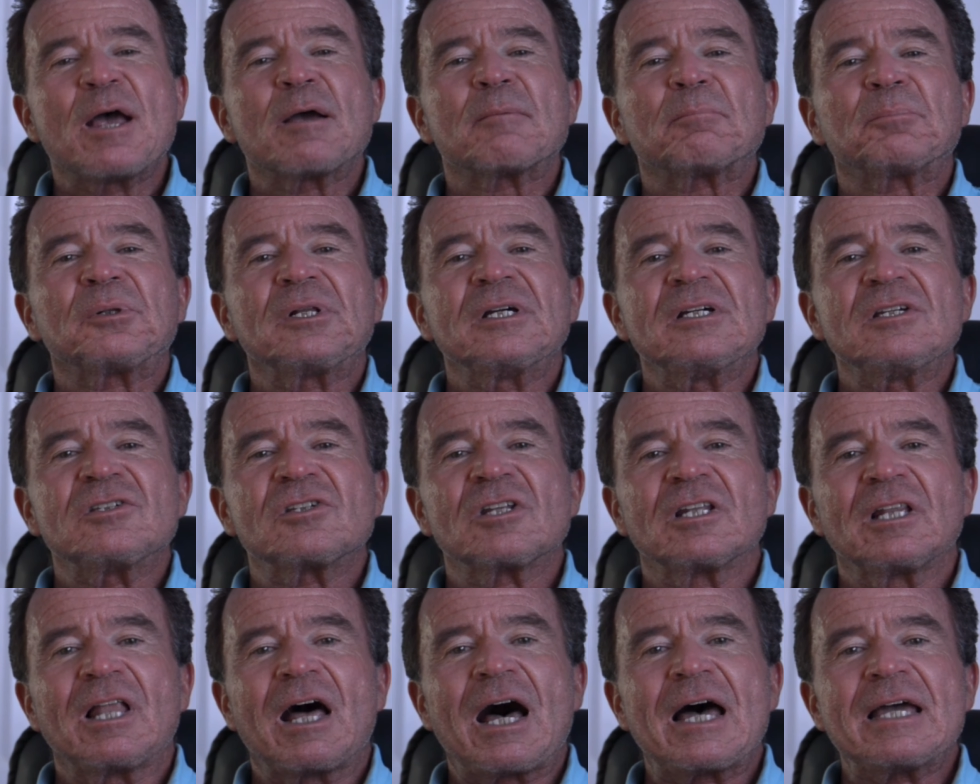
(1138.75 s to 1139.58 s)
Please
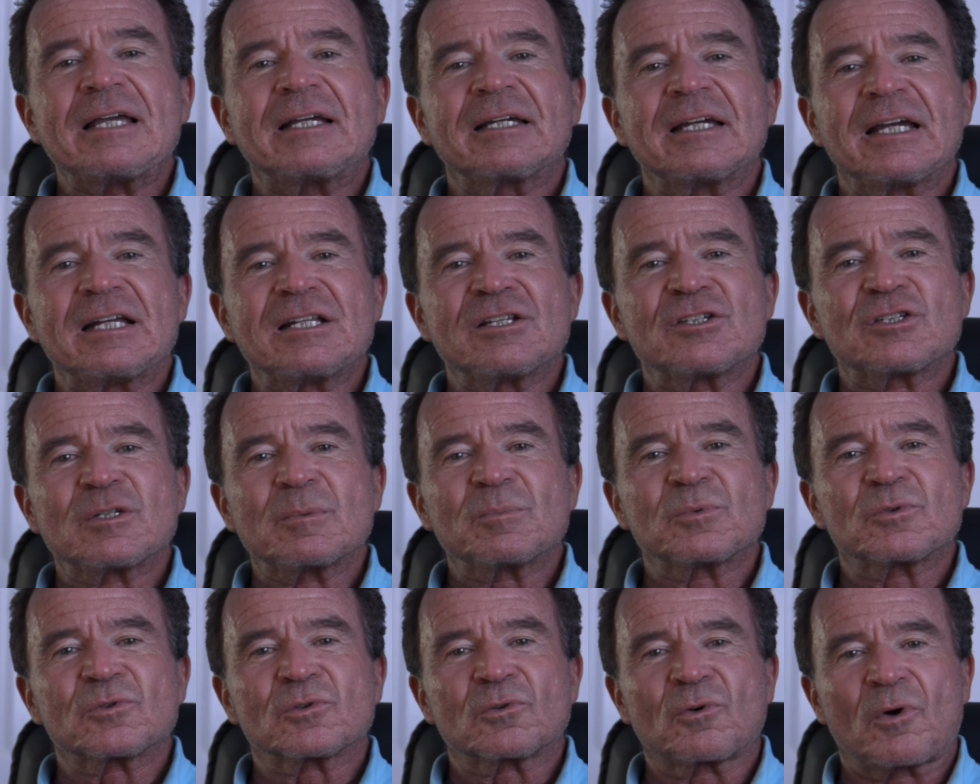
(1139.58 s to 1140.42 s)
like and
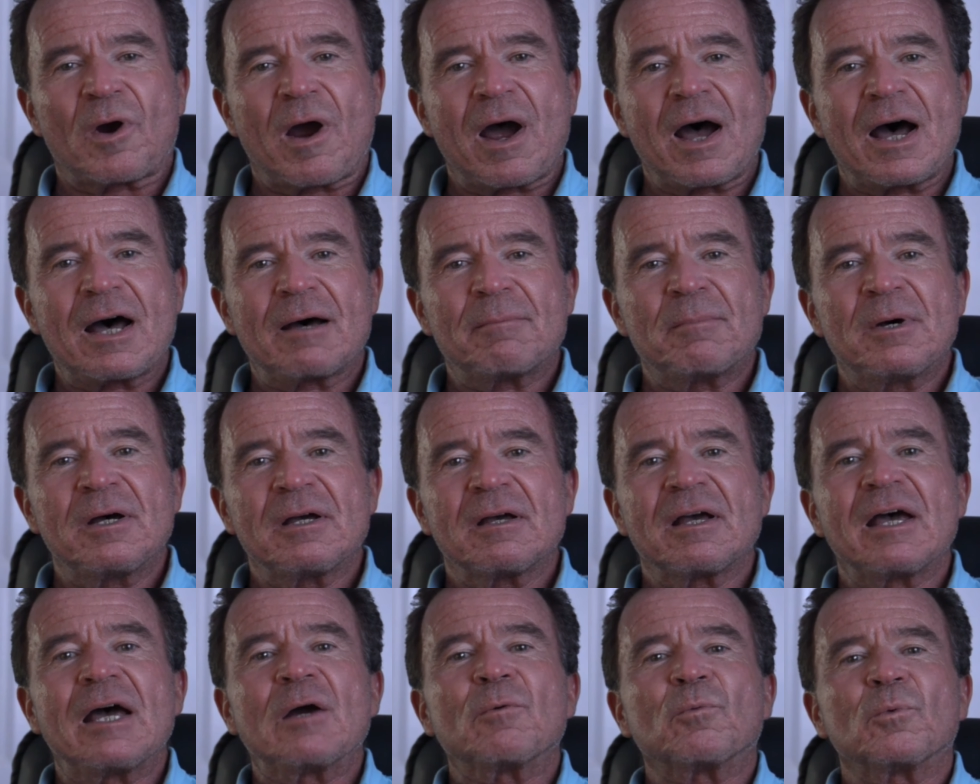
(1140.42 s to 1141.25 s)
subscribe,
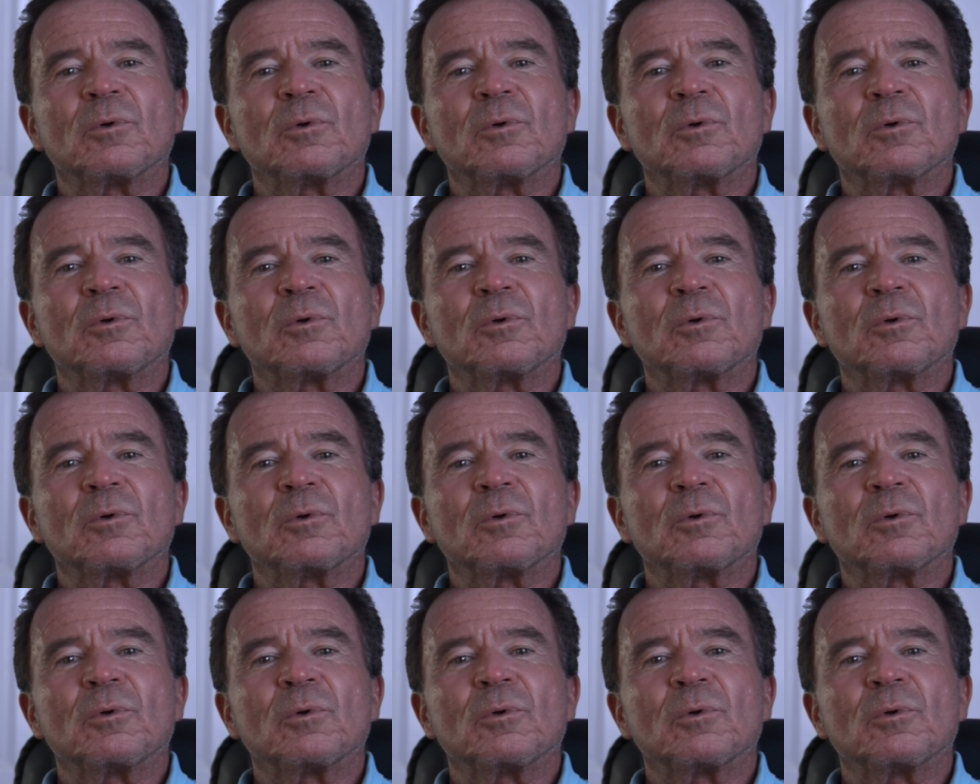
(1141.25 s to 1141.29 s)
and